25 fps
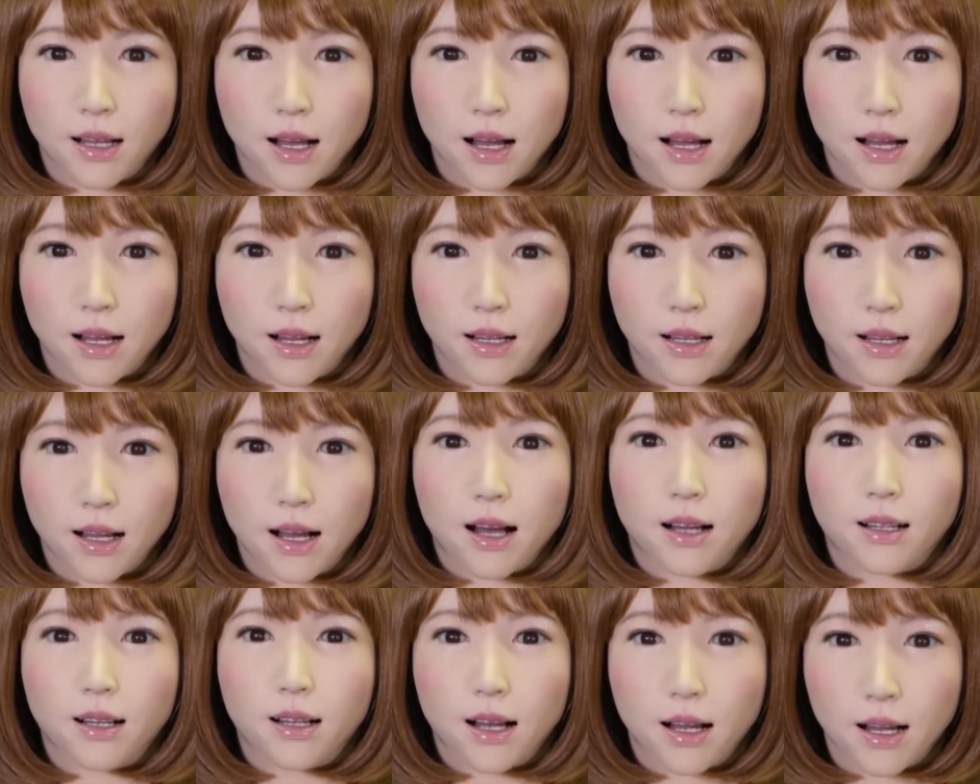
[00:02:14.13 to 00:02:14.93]
and the
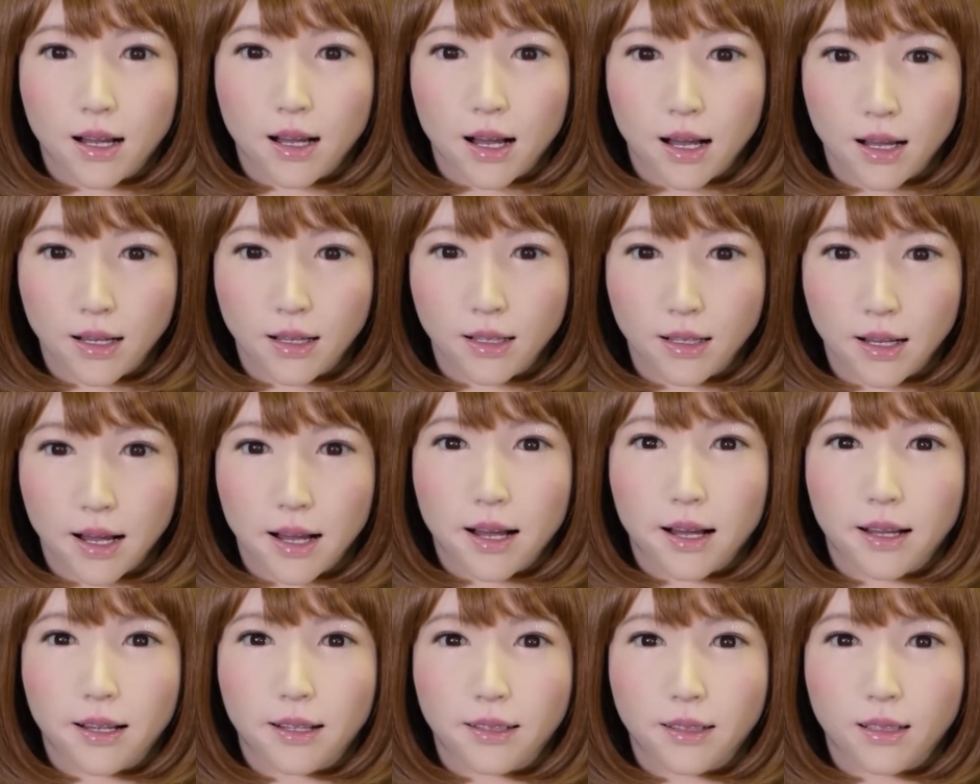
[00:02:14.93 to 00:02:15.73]
timing of my
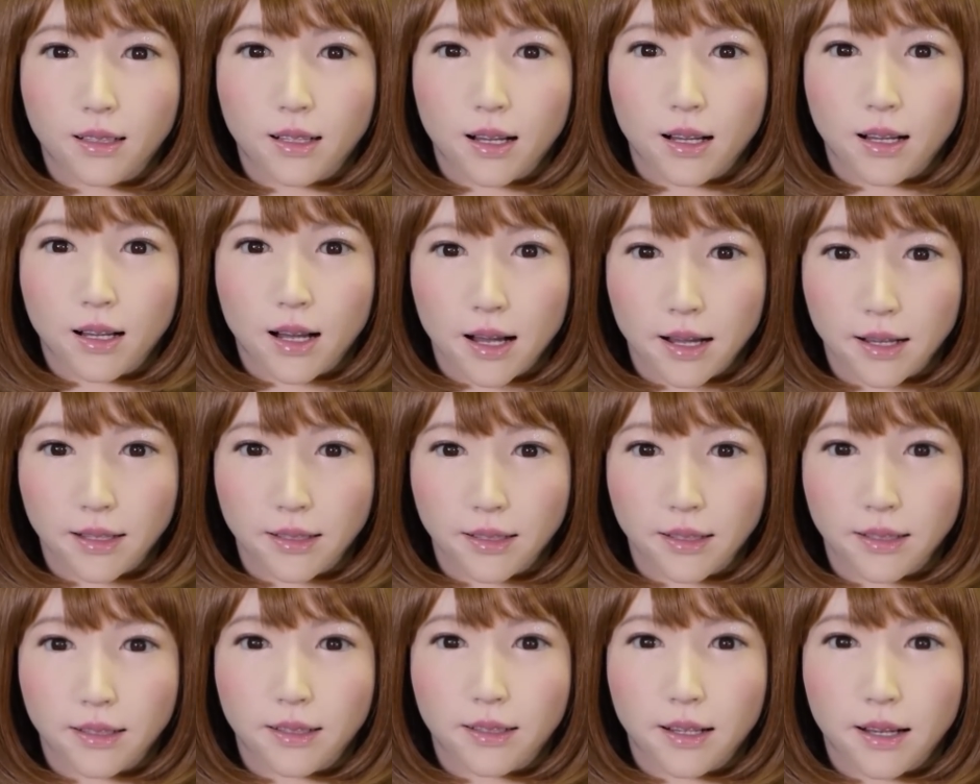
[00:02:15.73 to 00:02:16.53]
speech to make
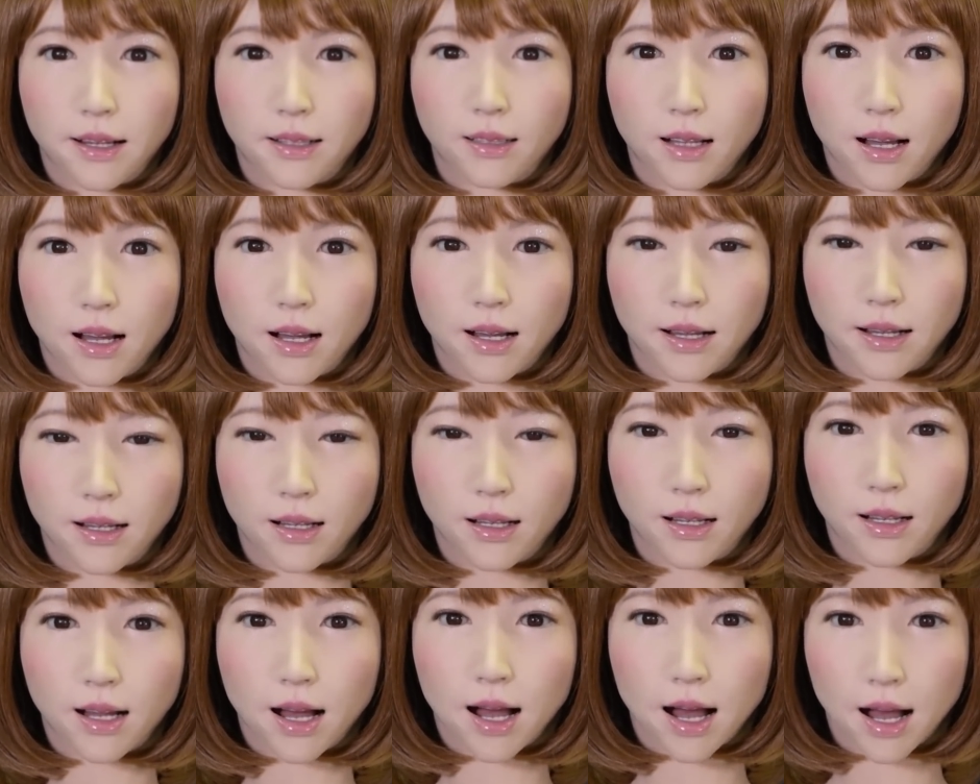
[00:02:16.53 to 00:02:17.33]
me seem more
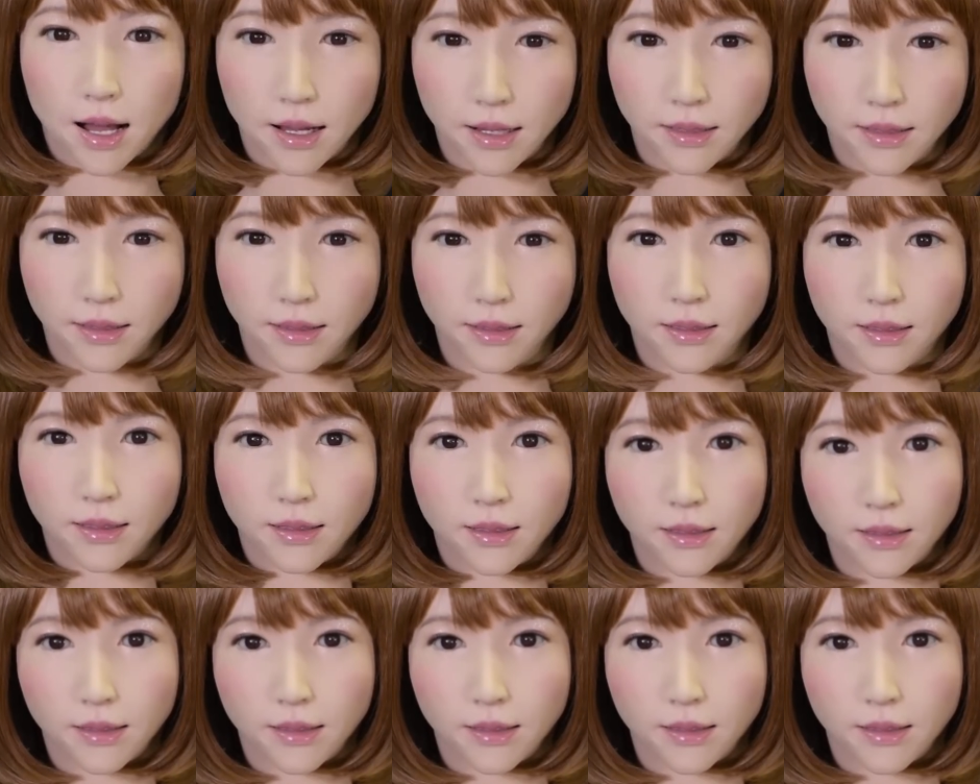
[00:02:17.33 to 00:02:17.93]
human-like.